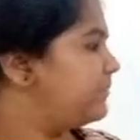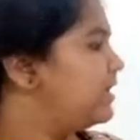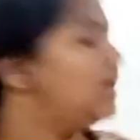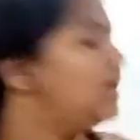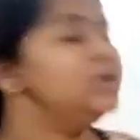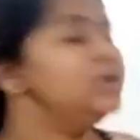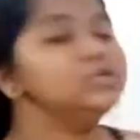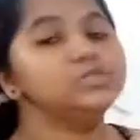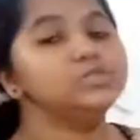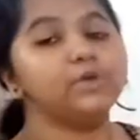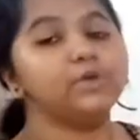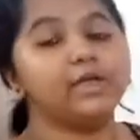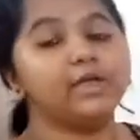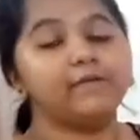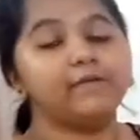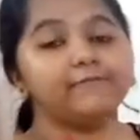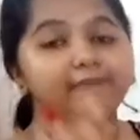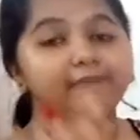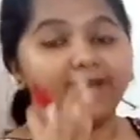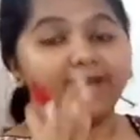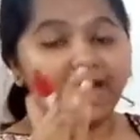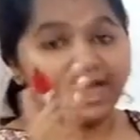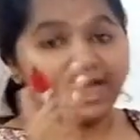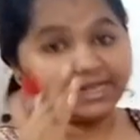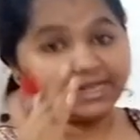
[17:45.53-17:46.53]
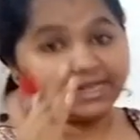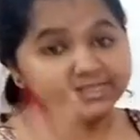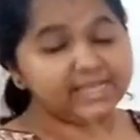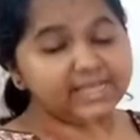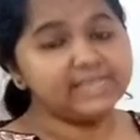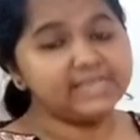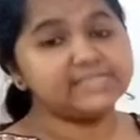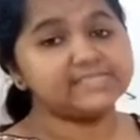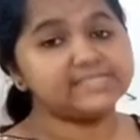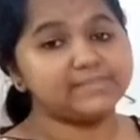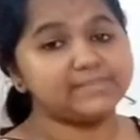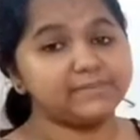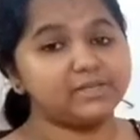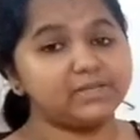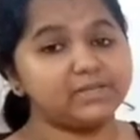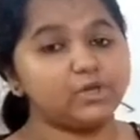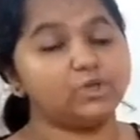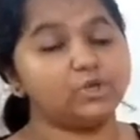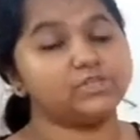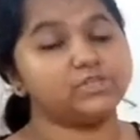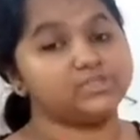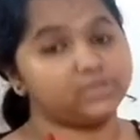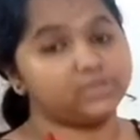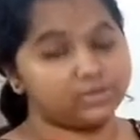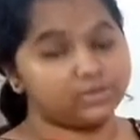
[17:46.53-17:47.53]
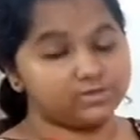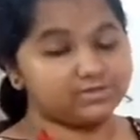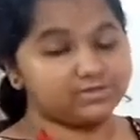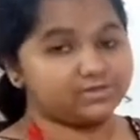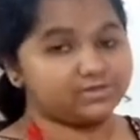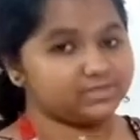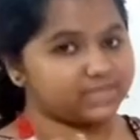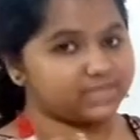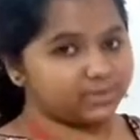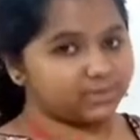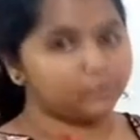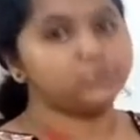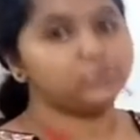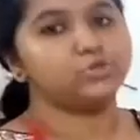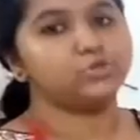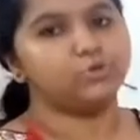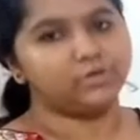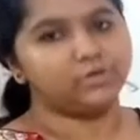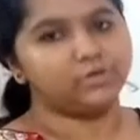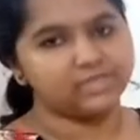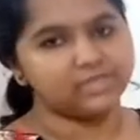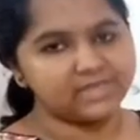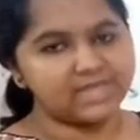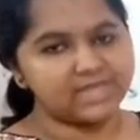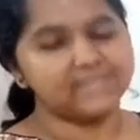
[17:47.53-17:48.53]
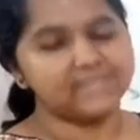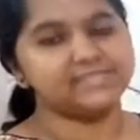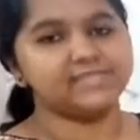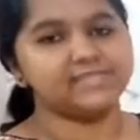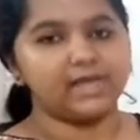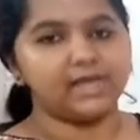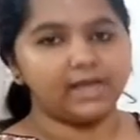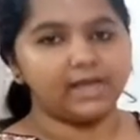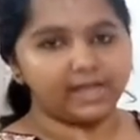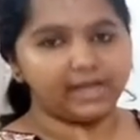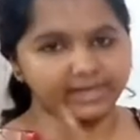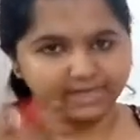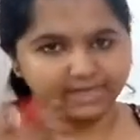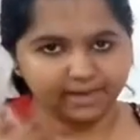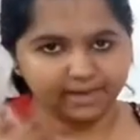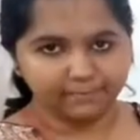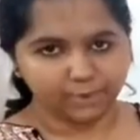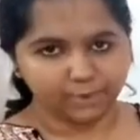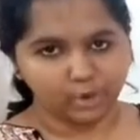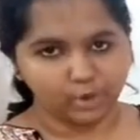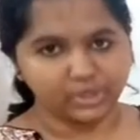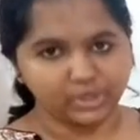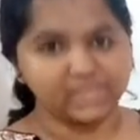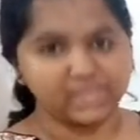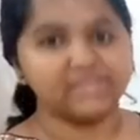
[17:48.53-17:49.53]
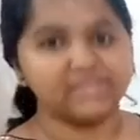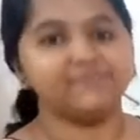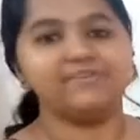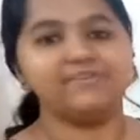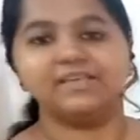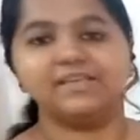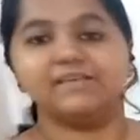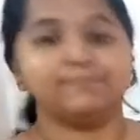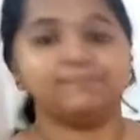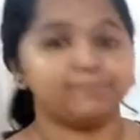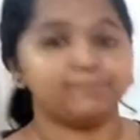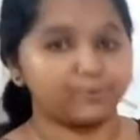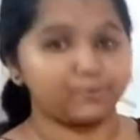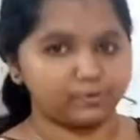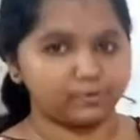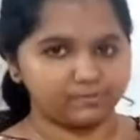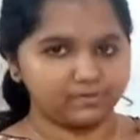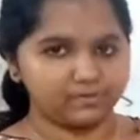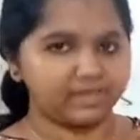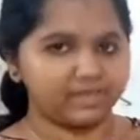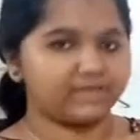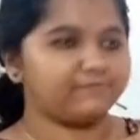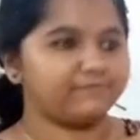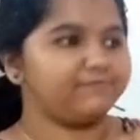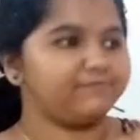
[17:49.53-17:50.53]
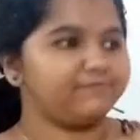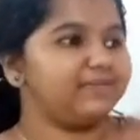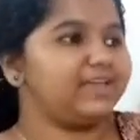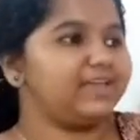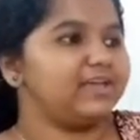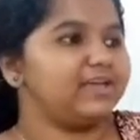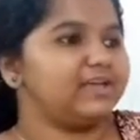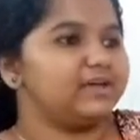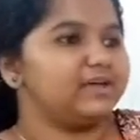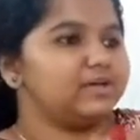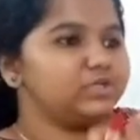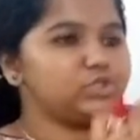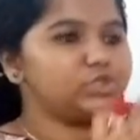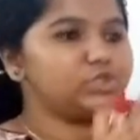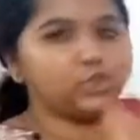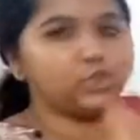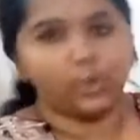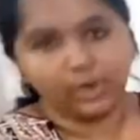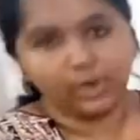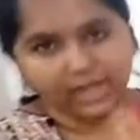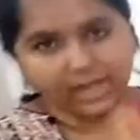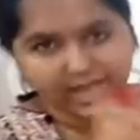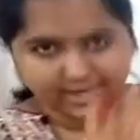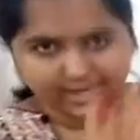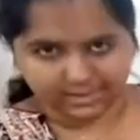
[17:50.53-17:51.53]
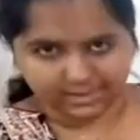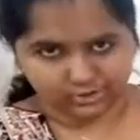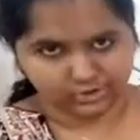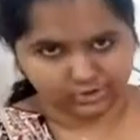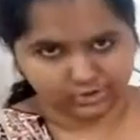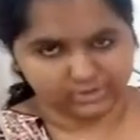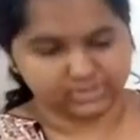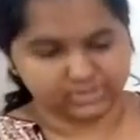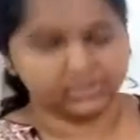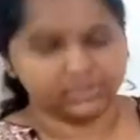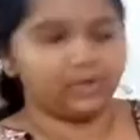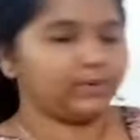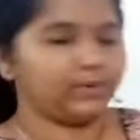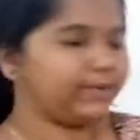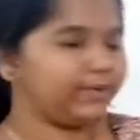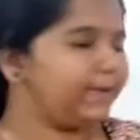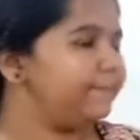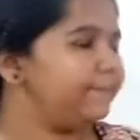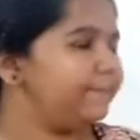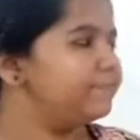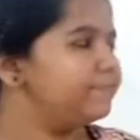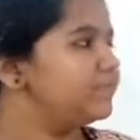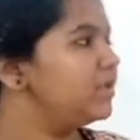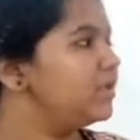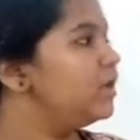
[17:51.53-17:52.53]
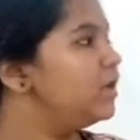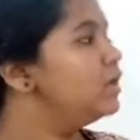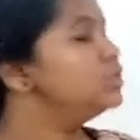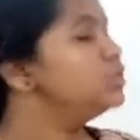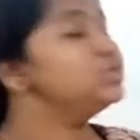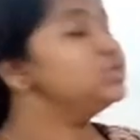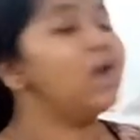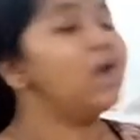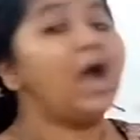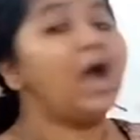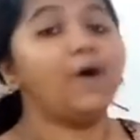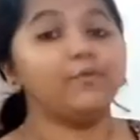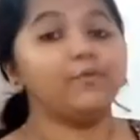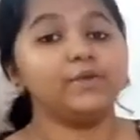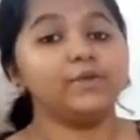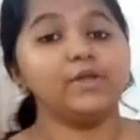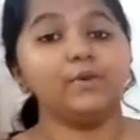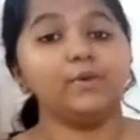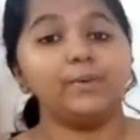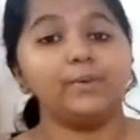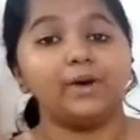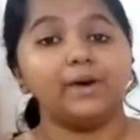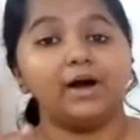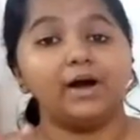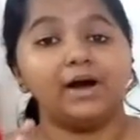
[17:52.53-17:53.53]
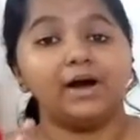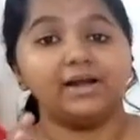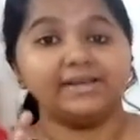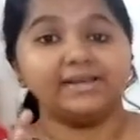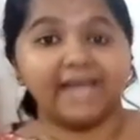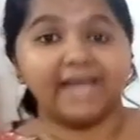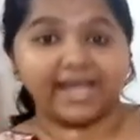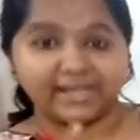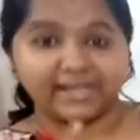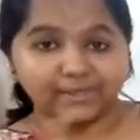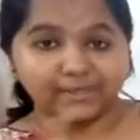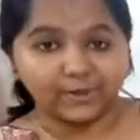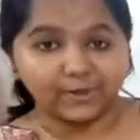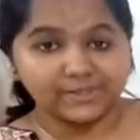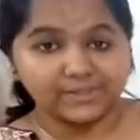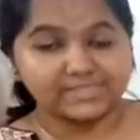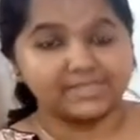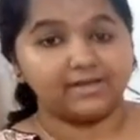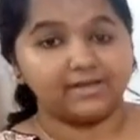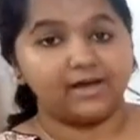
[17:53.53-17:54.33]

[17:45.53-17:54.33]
So if either histamine or serotonin is in our body, we show allergies. Okay. So how do you diagnose